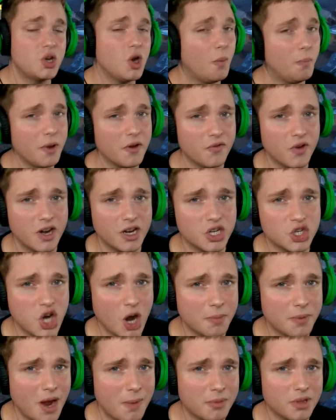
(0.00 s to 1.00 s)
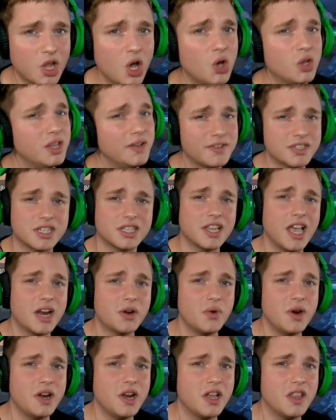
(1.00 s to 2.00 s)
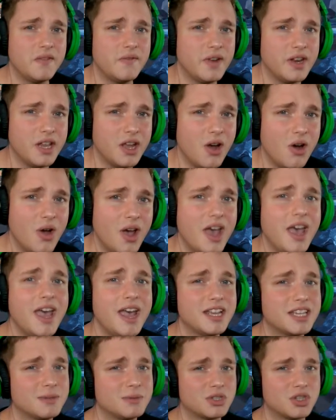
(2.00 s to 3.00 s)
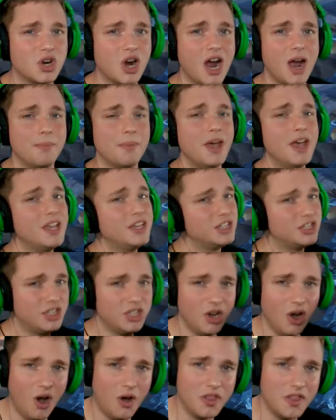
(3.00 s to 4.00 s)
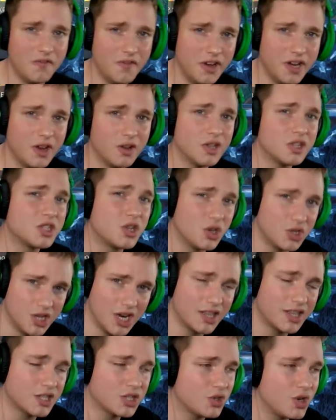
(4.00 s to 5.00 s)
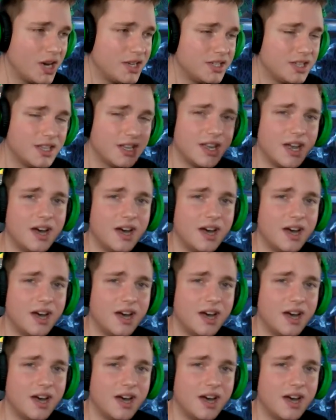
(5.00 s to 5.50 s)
don't be afraid to drop down below, leave us a like rating on the video, and subscribe. See you all in the video. Let's go check this crazy thing